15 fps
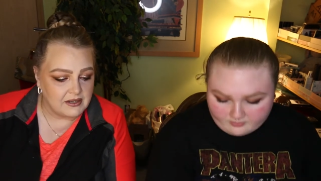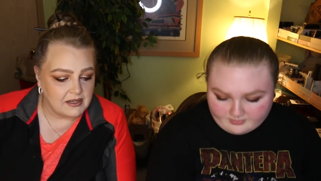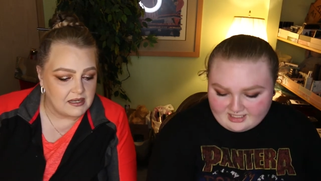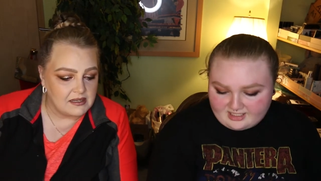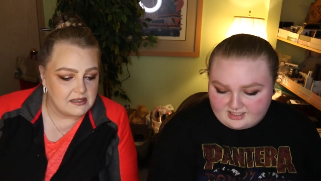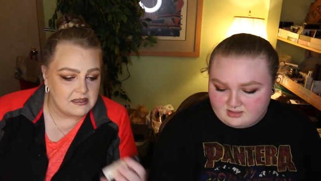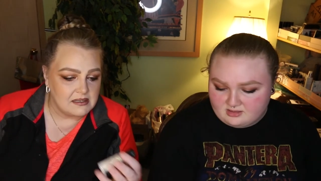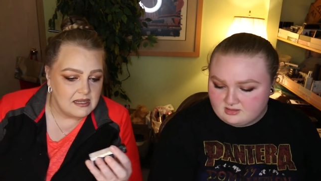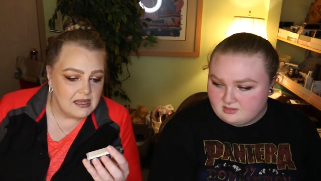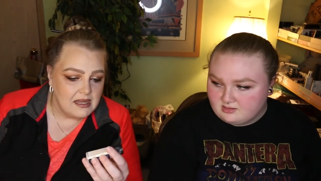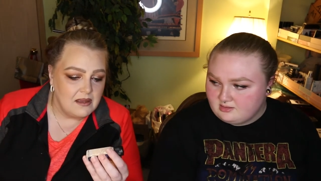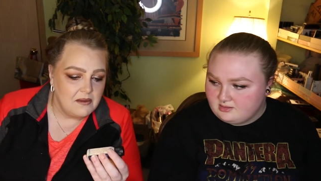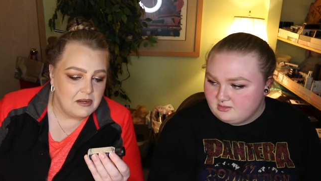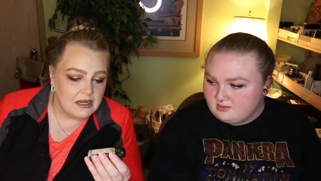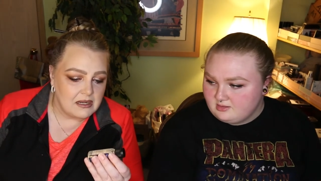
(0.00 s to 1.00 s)
Speaker 1: man. gonna do,
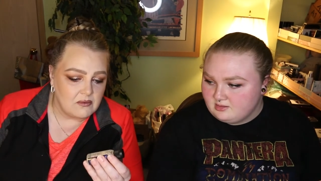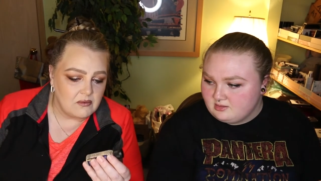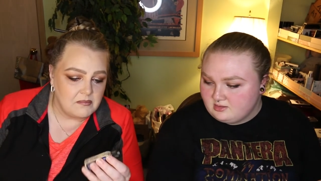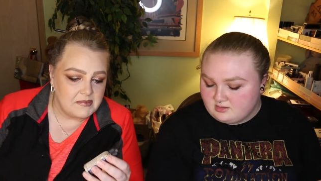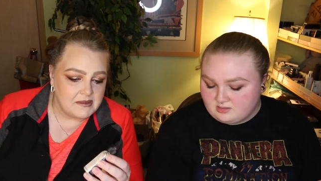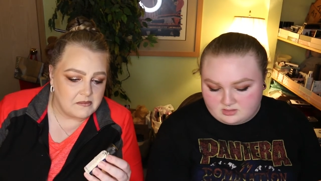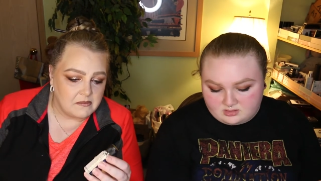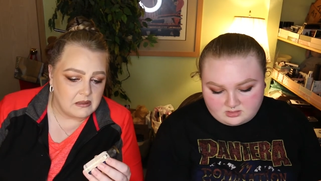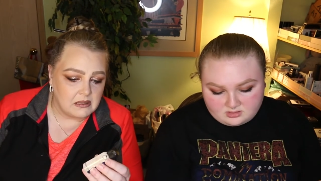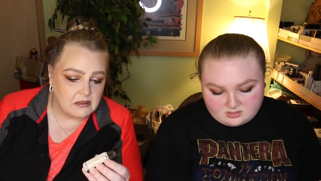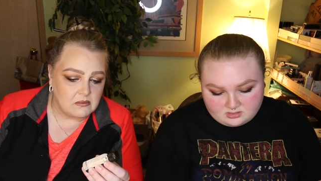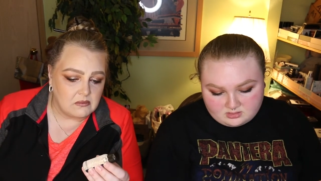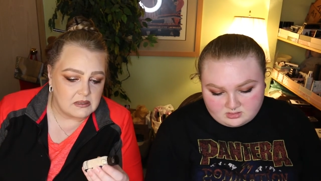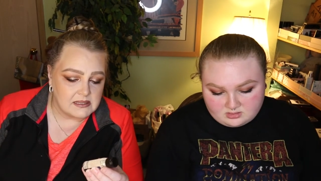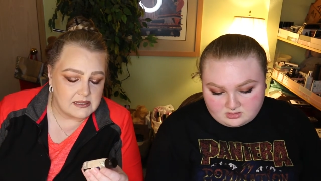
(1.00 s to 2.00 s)
you know it would be really
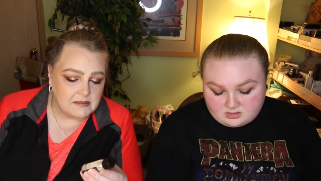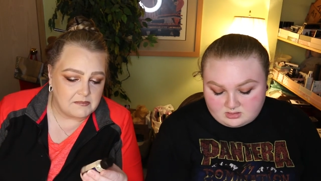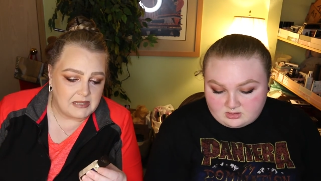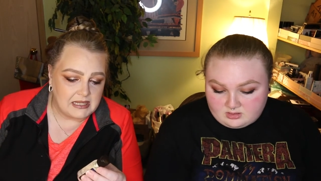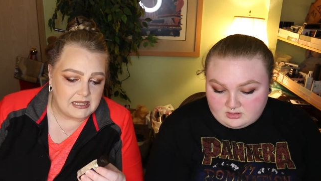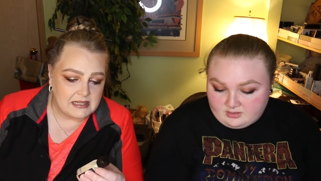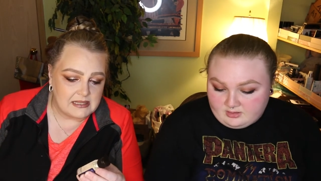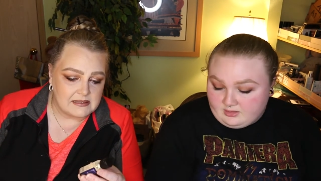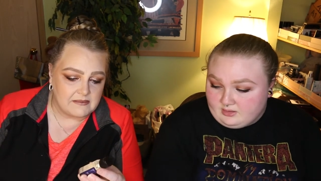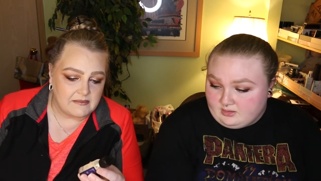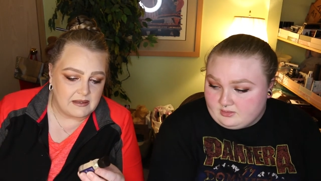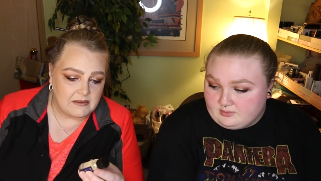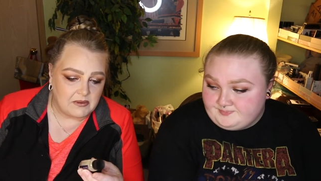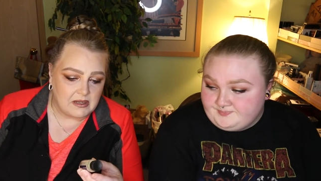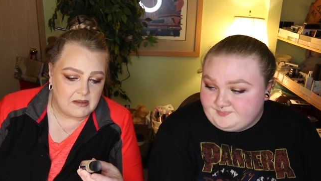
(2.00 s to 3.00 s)
cool in something like this if they
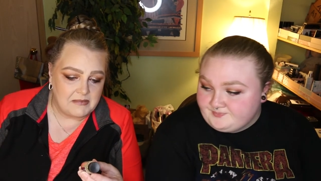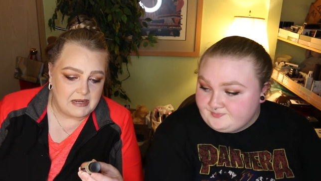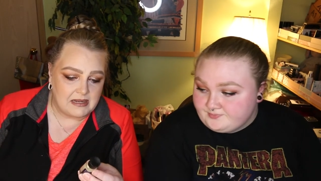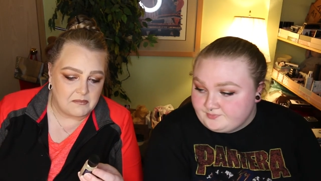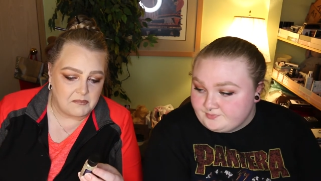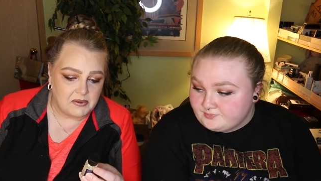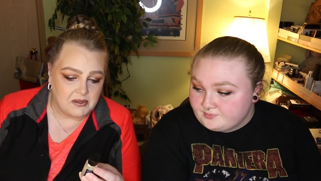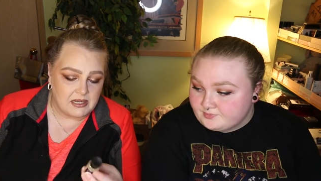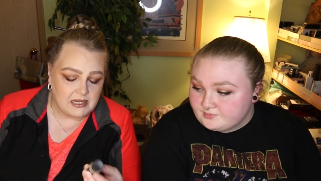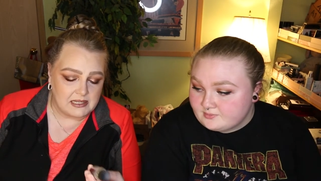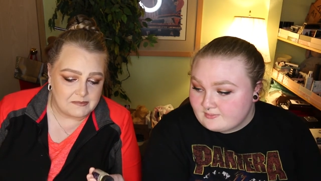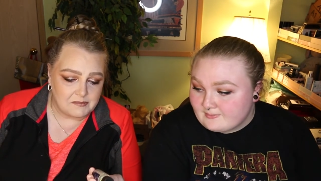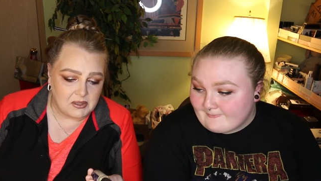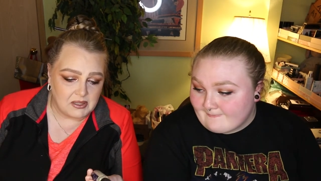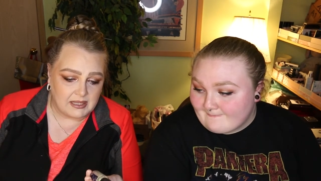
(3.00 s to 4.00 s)
want to make it pretty is
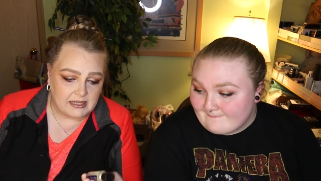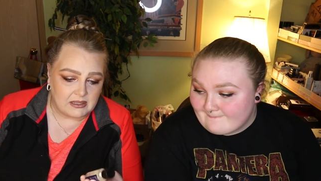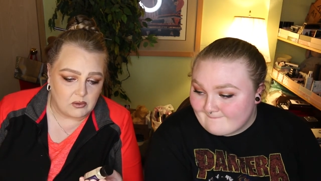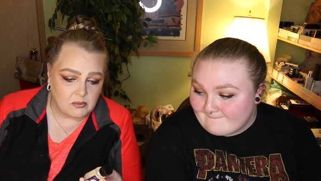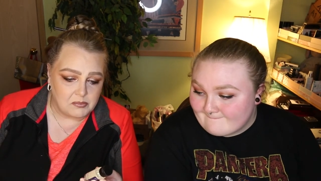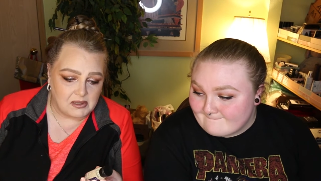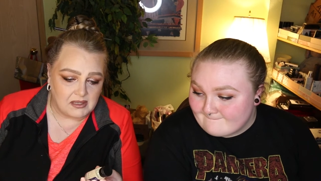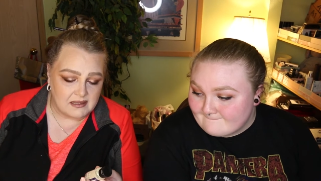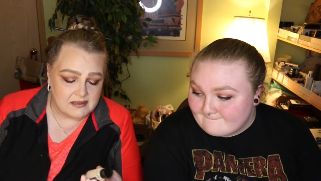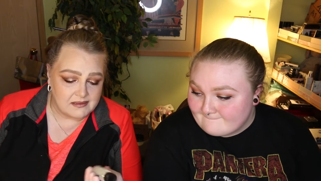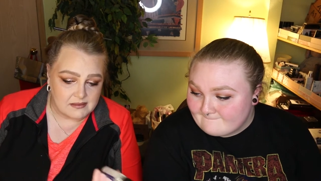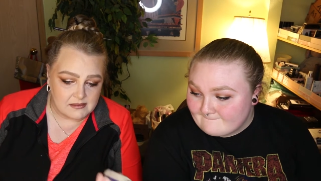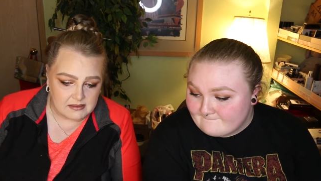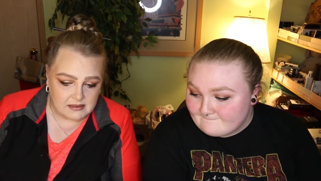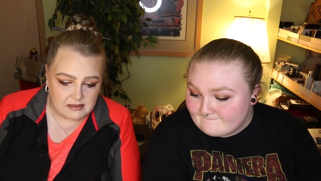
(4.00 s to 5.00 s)
put like an opal
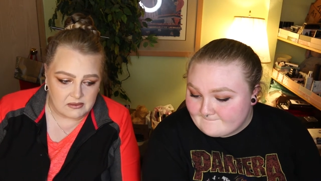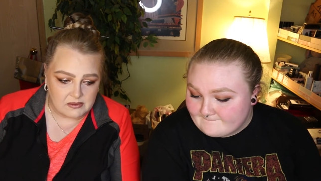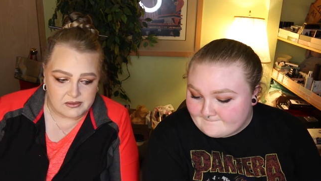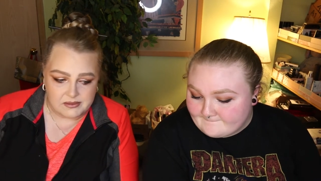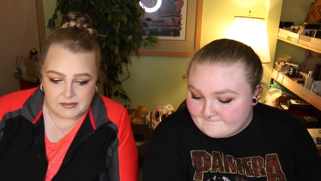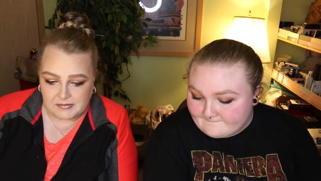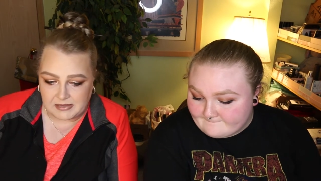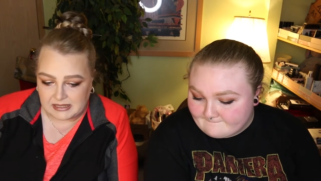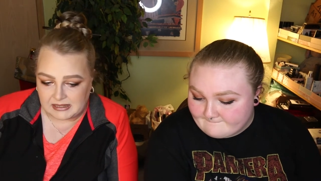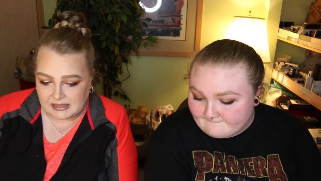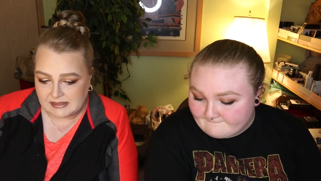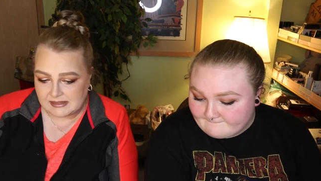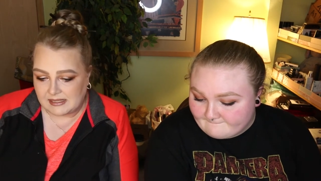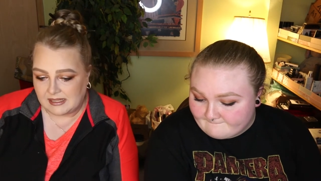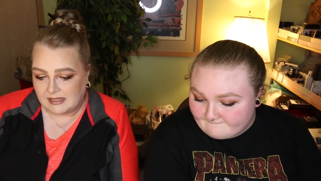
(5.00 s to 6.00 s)
essence in it or something
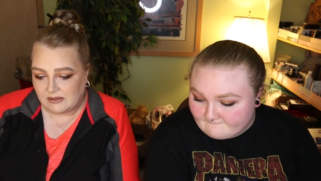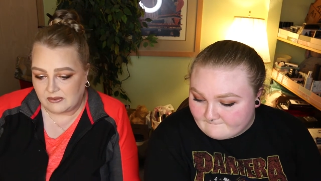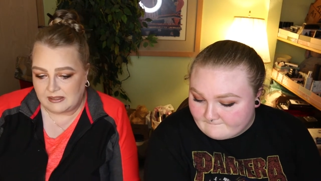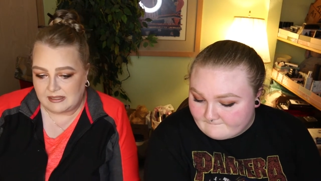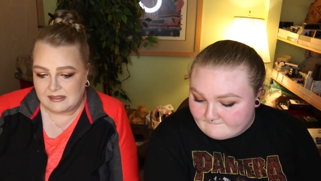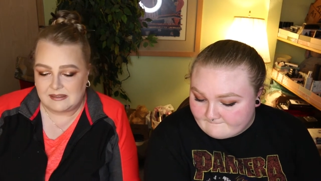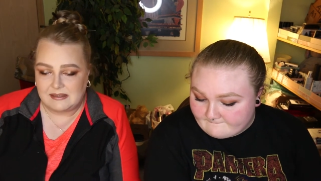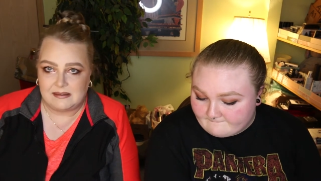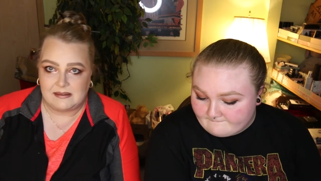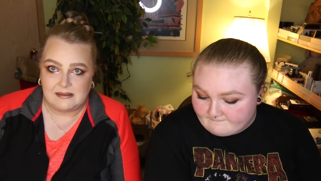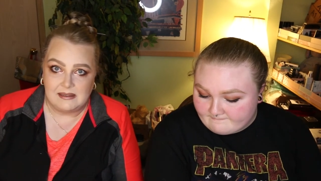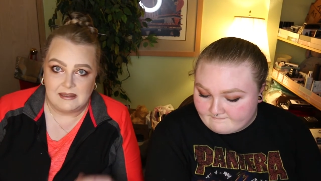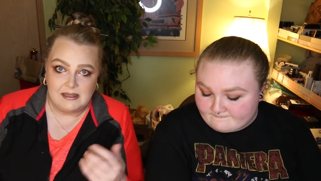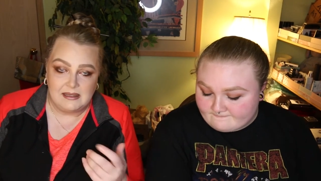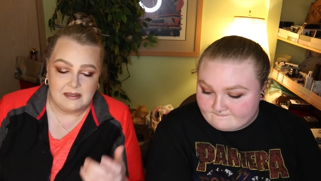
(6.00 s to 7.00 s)
that's not going to
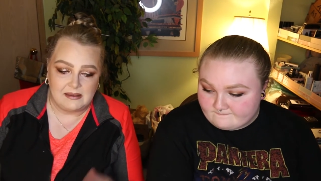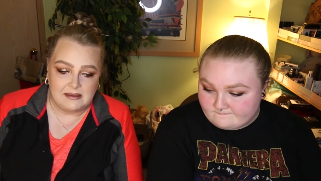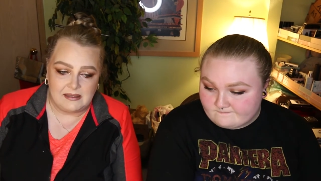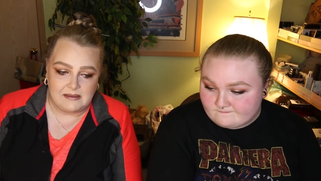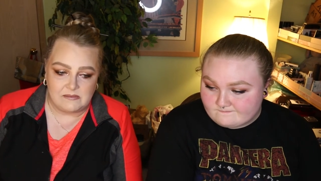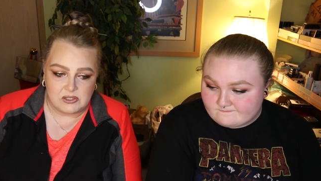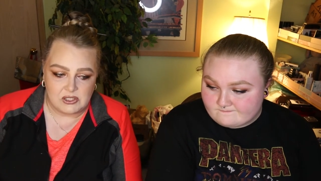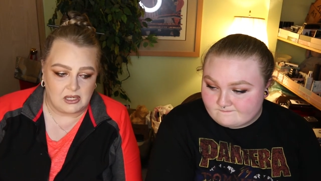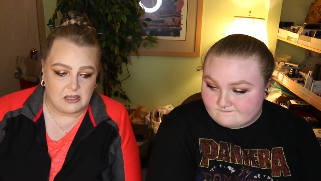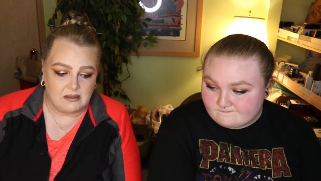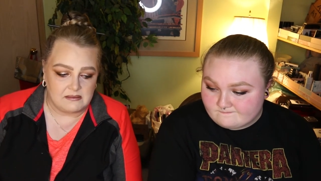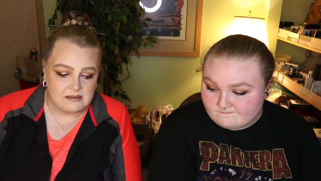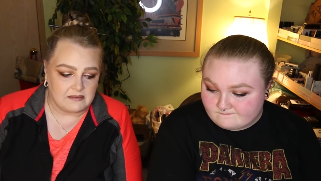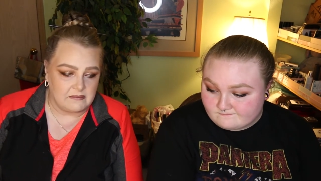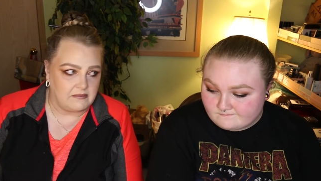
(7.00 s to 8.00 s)
leave
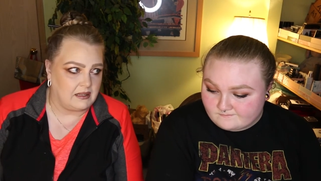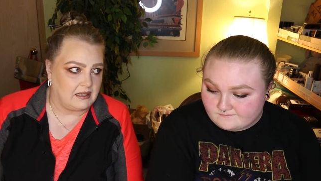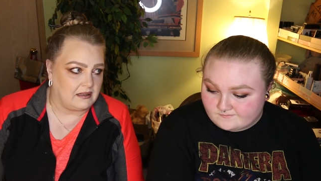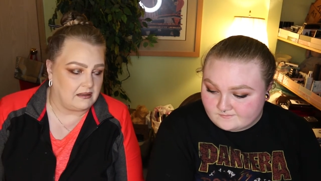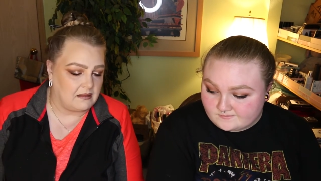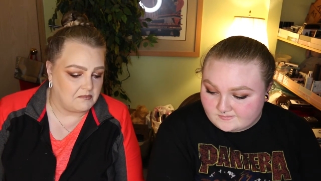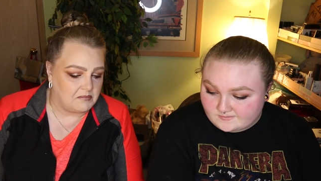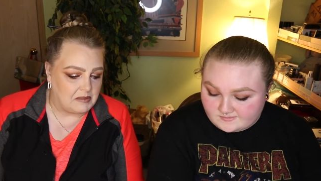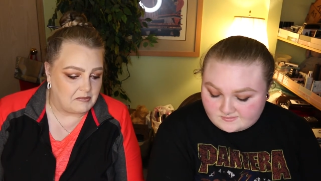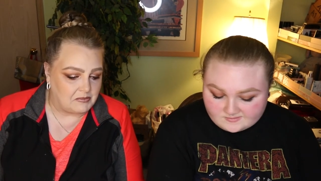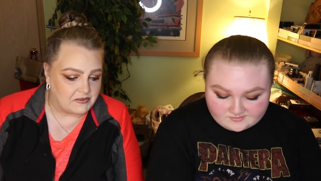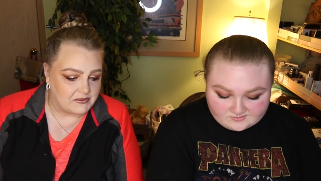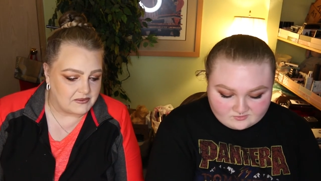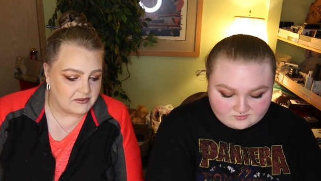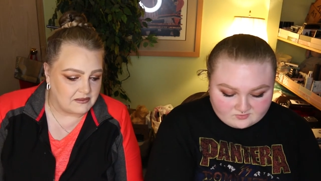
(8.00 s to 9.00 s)
chunks of thing on
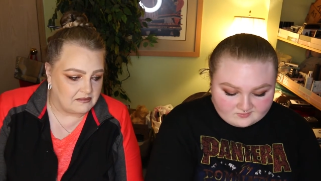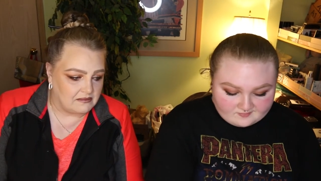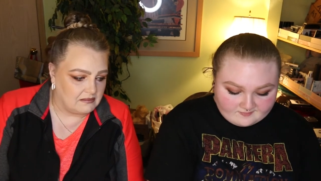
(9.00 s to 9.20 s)
people's